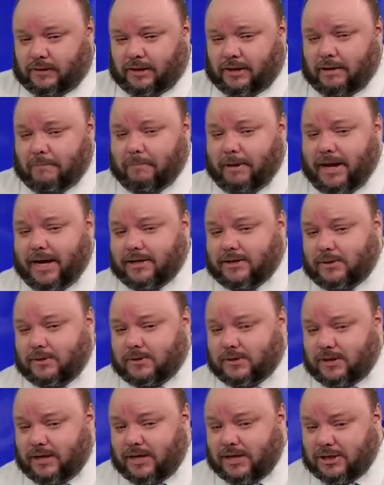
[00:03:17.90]
Back to
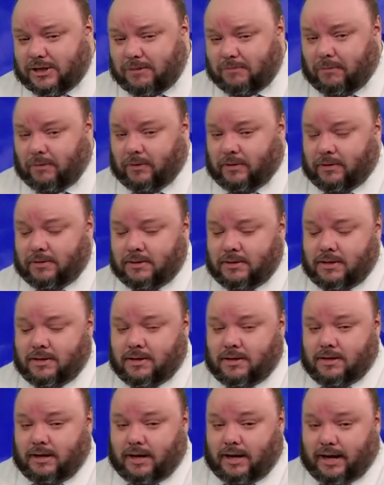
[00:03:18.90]
seasonable
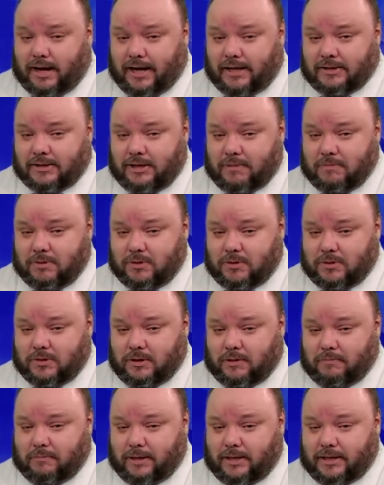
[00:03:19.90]
hot temperatures
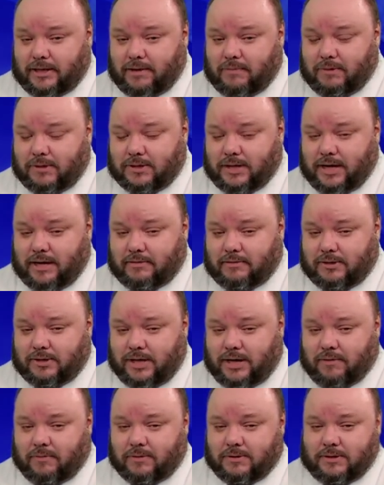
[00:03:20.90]
on Monday with scattered
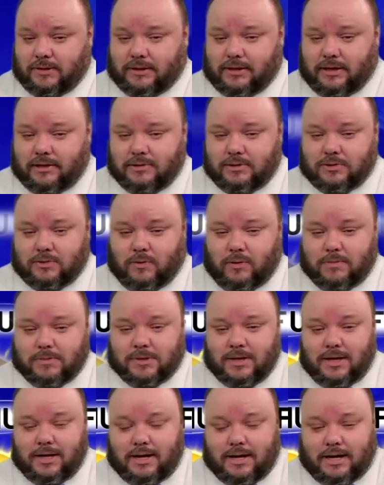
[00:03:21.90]
showers and thunderstorms.